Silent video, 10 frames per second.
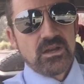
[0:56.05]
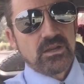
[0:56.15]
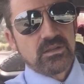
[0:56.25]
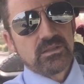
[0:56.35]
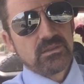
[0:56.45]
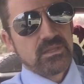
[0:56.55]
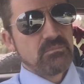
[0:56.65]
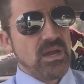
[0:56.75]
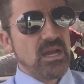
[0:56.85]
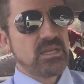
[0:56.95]
like the
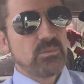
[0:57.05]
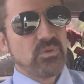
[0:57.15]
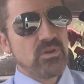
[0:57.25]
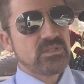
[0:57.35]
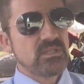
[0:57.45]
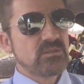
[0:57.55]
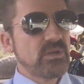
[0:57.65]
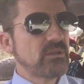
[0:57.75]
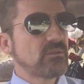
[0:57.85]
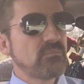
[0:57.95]
marking process
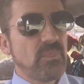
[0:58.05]
went.